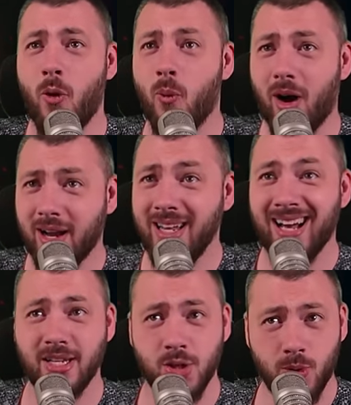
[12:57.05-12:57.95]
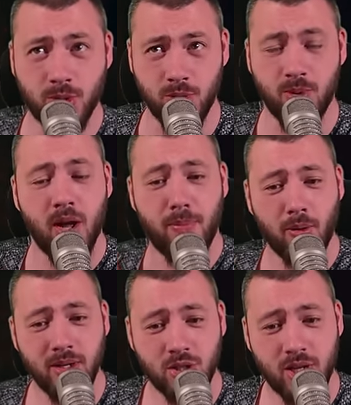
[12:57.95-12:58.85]
Why? I told you,
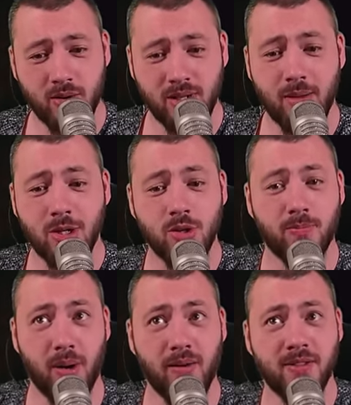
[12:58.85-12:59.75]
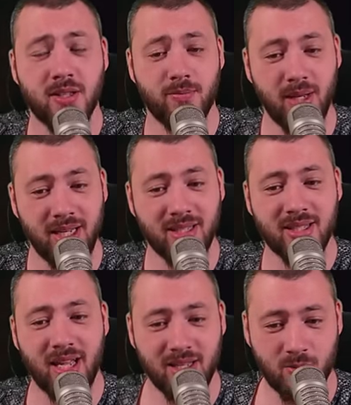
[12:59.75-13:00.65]
bonus shadow damage buffs minions
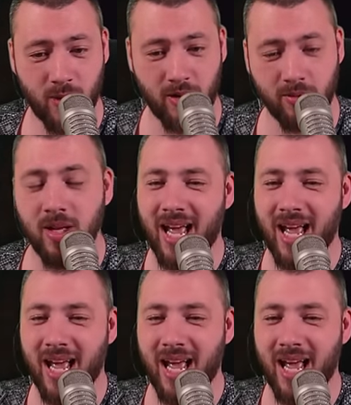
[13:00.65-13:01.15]
as well.